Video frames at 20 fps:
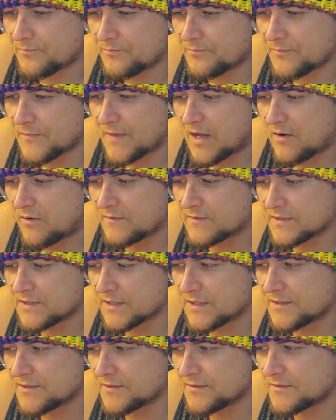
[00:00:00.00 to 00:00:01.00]
now all of a
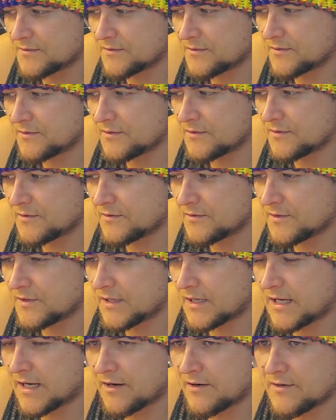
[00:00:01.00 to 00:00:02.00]
sudden,
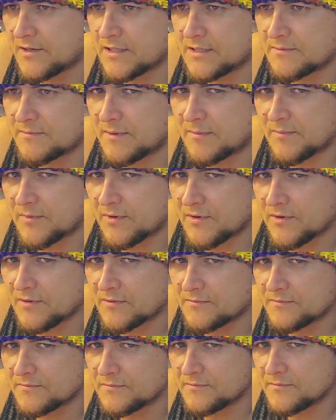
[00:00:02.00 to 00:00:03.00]
the Aries member,
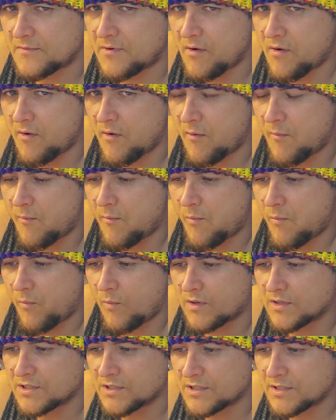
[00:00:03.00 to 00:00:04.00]

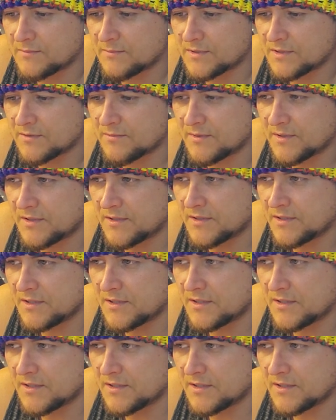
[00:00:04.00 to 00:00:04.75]
which seems to be